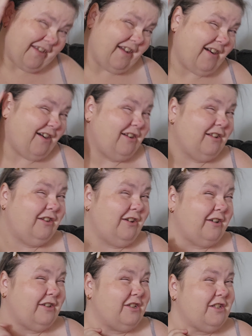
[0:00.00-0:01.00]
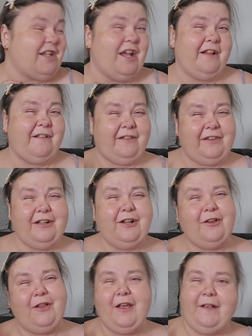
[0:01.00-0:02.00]
there. Look, just adds a
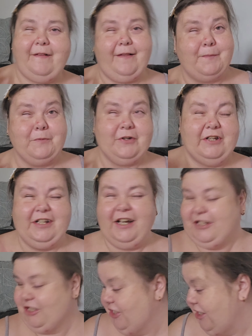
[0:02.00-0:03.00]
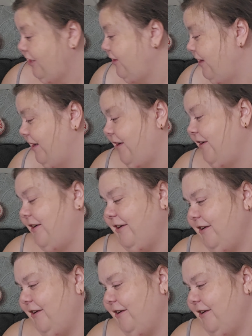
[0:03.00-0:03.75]
little summery touch to your hair.